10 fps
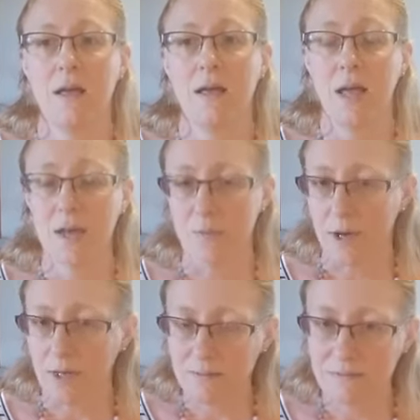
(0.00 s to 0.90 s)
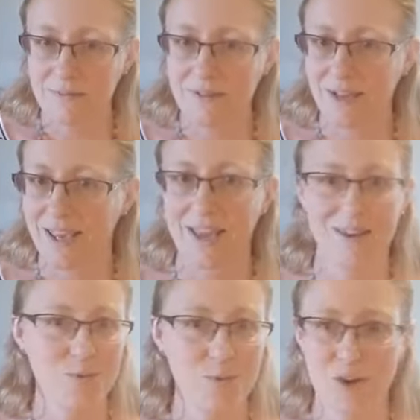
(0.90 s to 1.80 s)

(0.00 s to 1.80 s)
Anyway, again, we're